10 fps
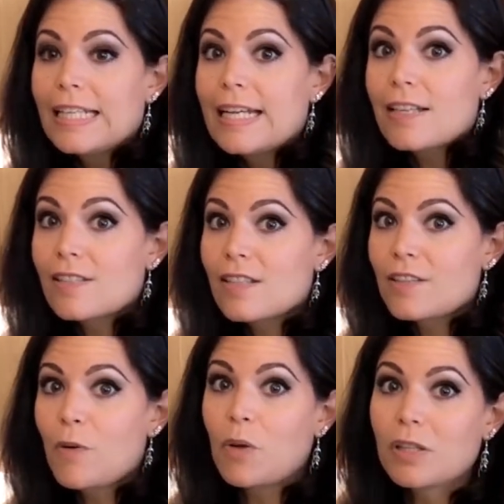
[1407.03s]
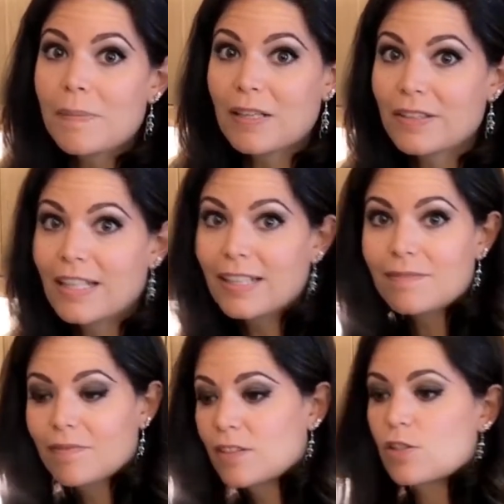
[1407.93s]
Yes, I know all about
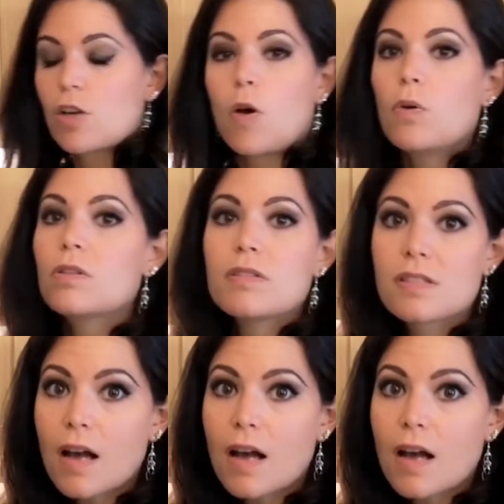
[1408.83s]
that. Total